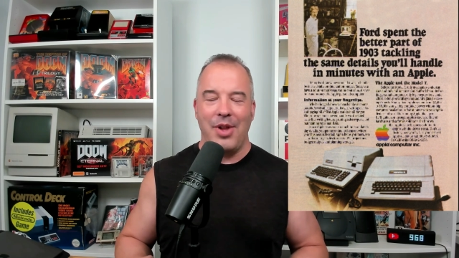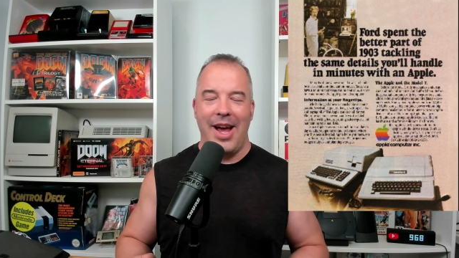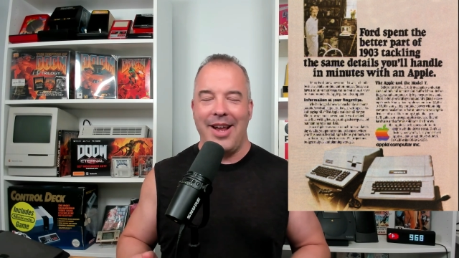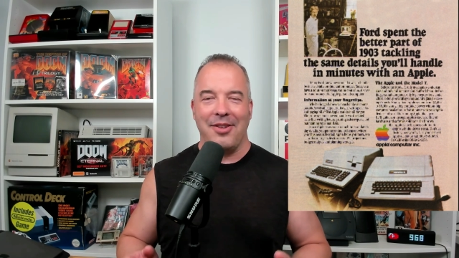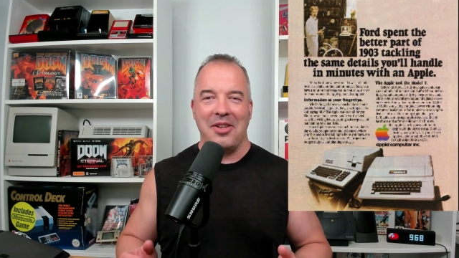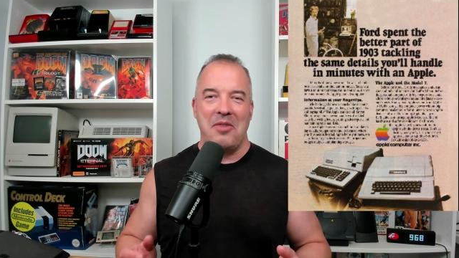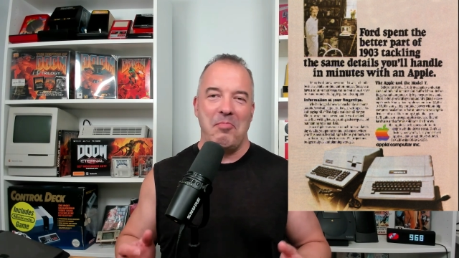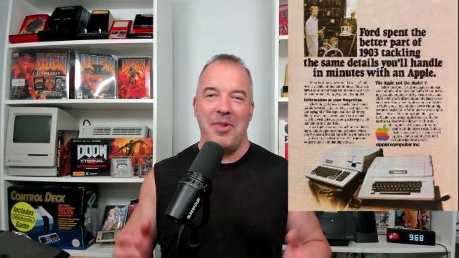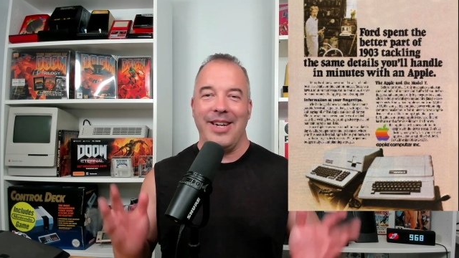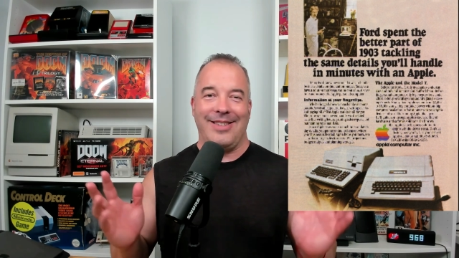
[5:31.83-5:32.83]
handle in
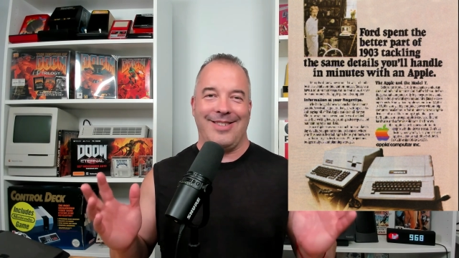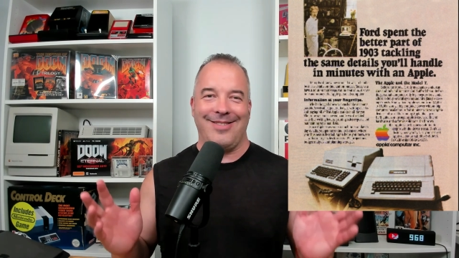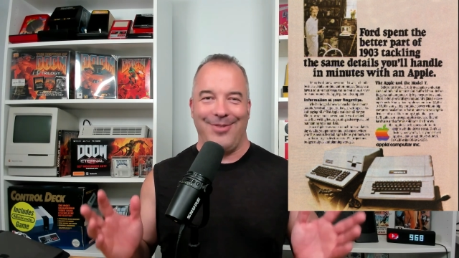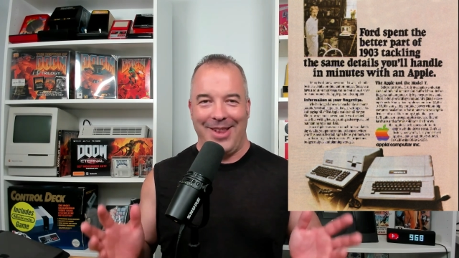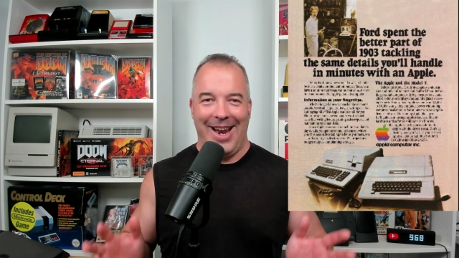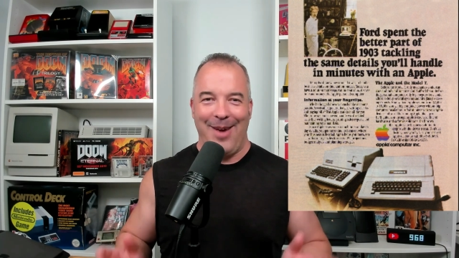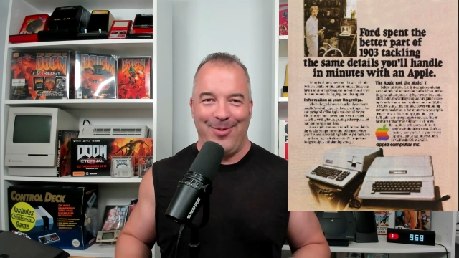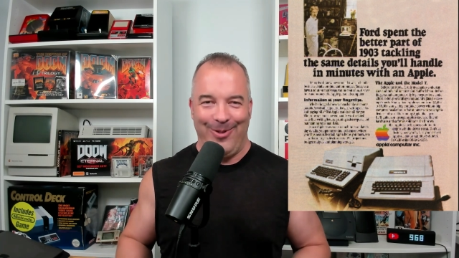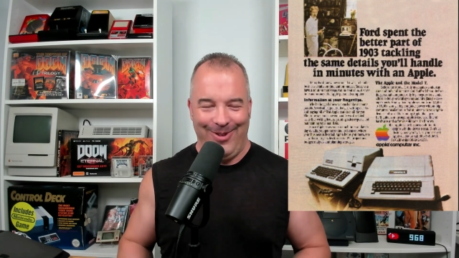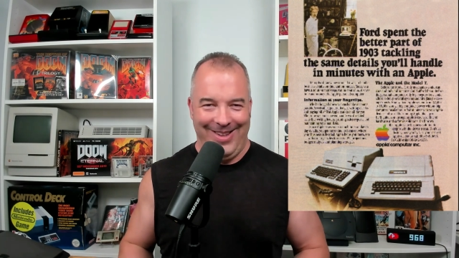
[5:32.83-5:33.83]
minutes with an
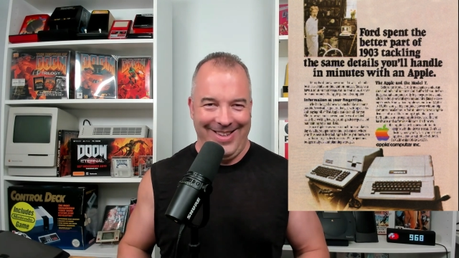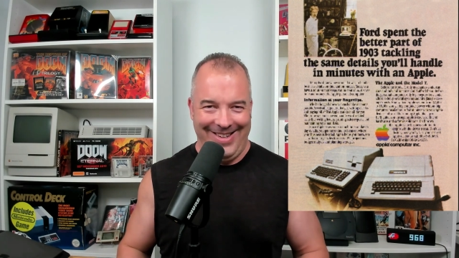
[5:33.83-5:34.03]
Apple.